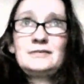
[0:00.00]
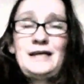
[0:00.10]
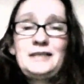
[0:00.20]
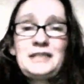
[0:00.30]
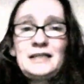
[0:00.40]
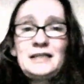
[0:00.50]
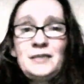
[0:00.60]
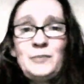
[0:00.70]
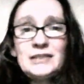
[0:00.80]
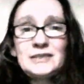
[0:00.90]
it
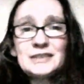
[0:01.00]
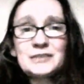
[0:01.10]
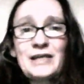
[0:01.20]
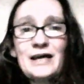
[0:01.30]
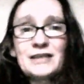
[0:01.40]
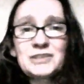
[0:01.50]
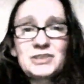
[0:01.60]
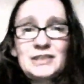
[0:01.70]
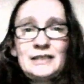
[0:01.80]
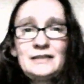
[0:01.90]
amazes me
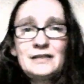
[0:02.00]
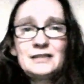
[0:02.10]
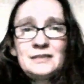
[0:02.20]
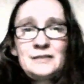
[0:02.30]
actually that